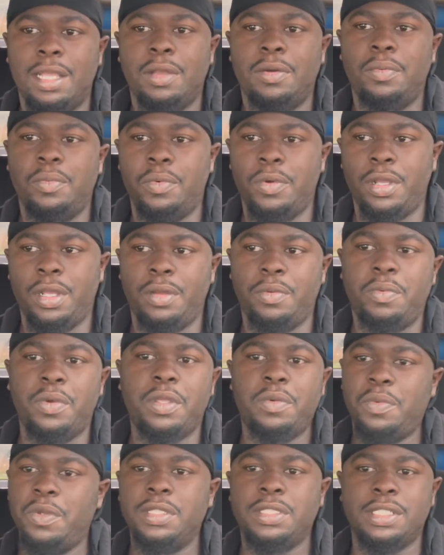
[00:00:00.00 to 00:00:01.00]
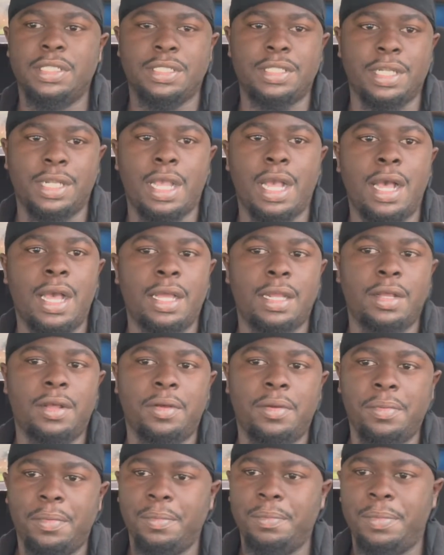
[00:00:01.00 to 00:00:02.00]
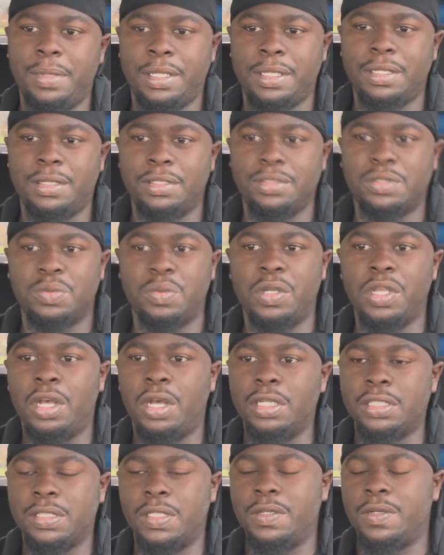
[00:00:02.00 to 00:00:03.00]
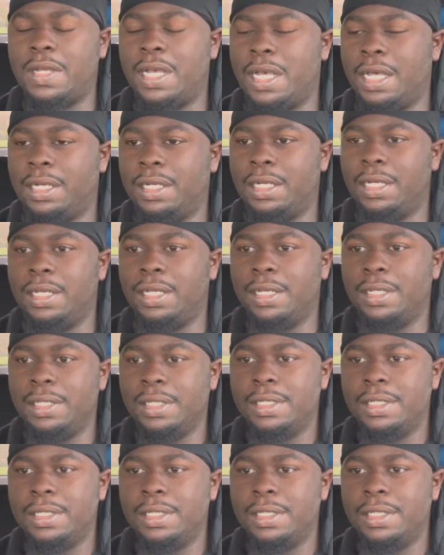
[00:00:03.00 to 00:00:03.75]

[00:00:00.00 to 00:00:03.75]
when we went to Chicago, because we also got a